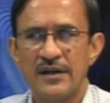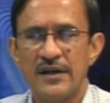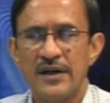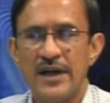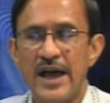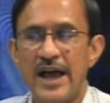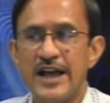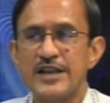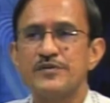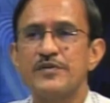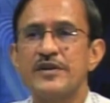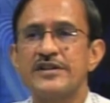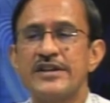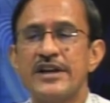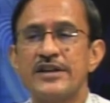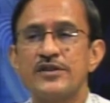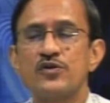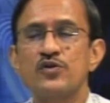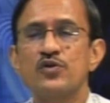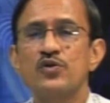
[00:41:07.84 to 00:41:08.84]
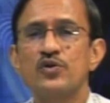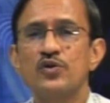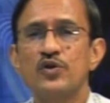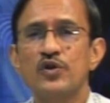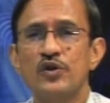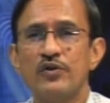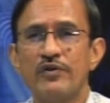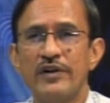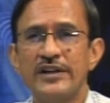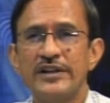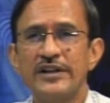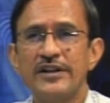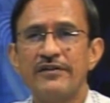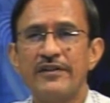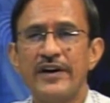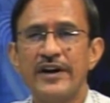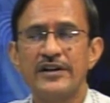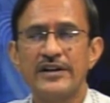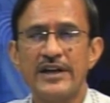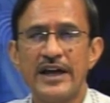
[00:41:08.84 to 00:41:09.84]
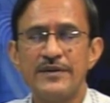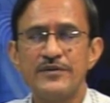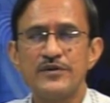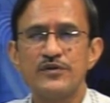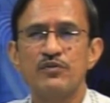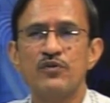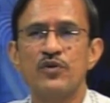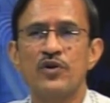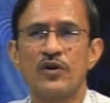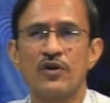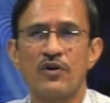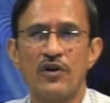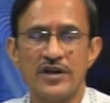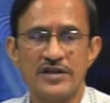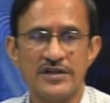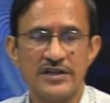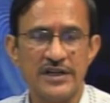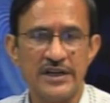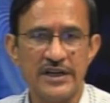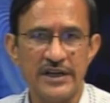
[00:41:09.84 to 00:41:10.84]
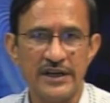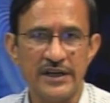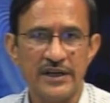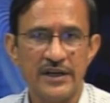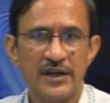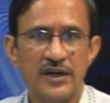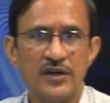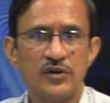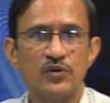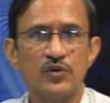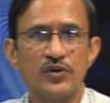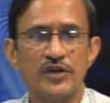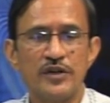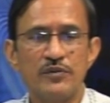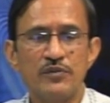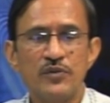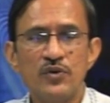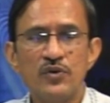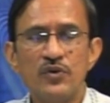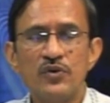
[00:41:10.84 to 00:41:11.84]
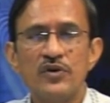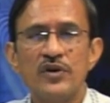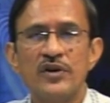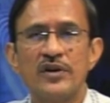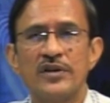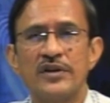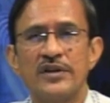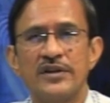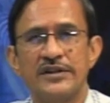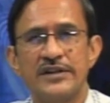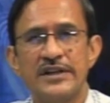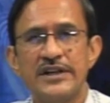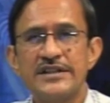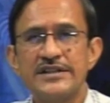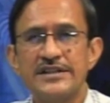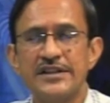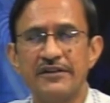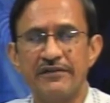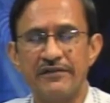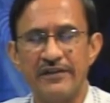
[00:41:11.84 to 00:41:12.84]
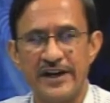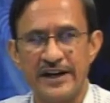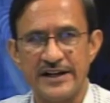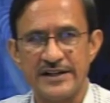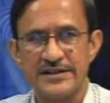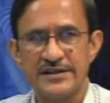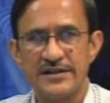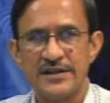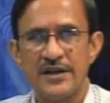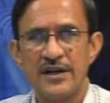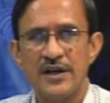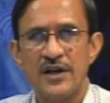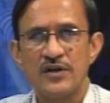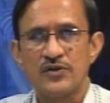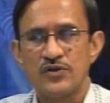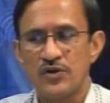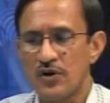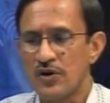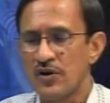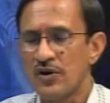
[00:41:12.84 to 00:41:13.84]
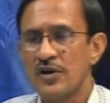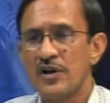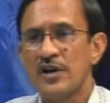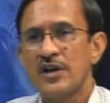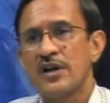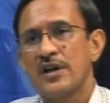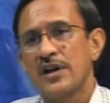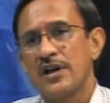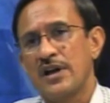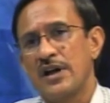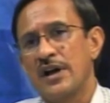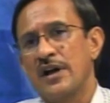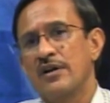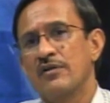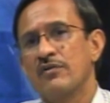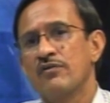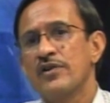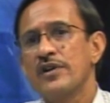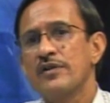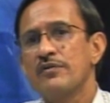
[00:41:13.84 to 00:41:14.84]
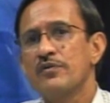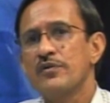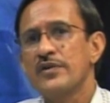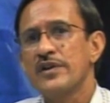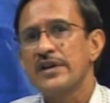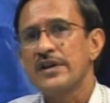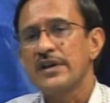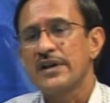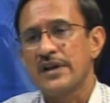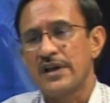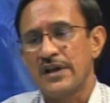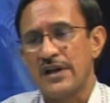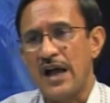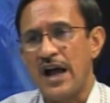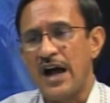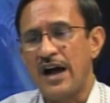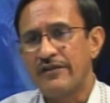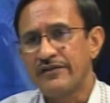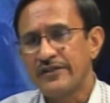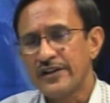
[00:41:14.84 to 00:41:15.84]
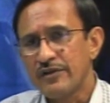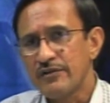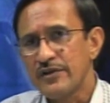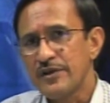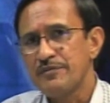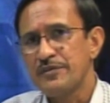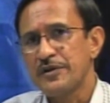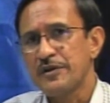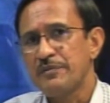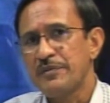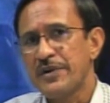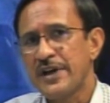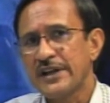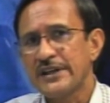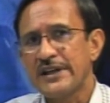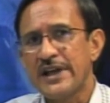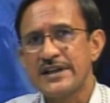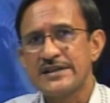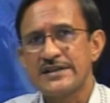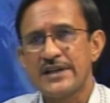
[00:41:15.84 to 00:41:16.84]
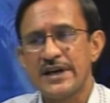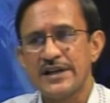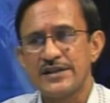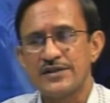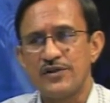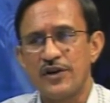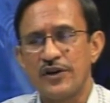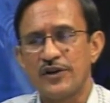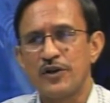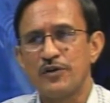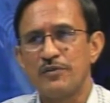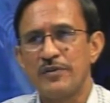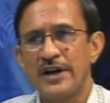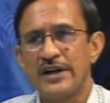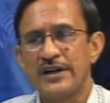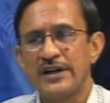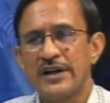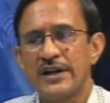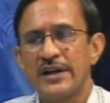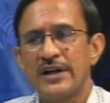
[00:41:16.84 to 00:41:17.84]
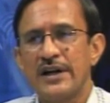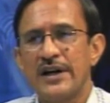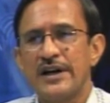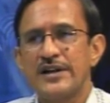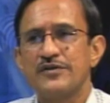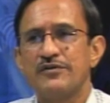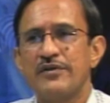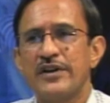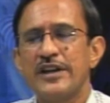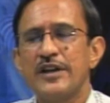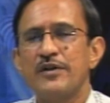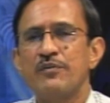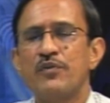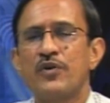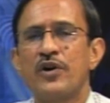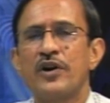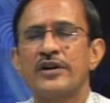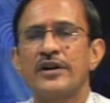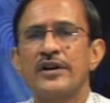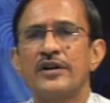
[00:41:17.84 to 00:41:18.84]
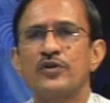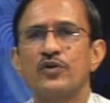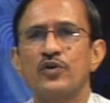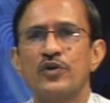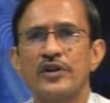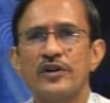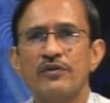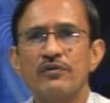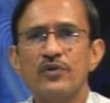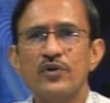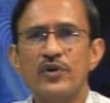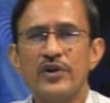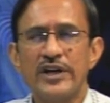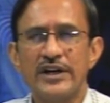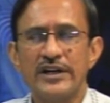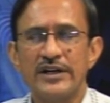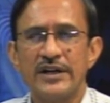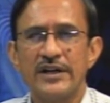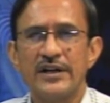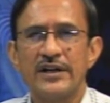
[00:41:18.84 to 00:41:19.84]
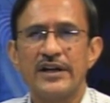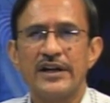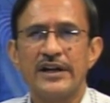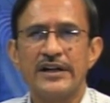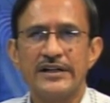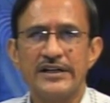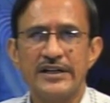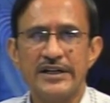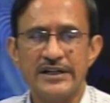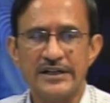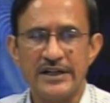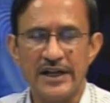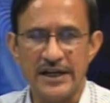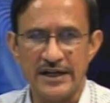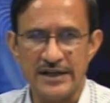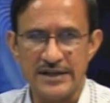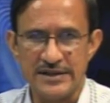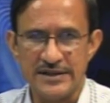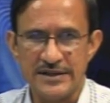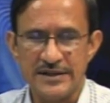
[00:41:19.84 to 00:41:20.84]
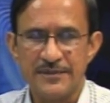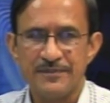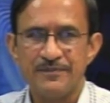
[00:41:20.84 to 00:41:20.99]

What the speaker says: as much as 2 to 25 times more costly to remove these defects. So, after we prepare the SRS document, it is very important to review it in details,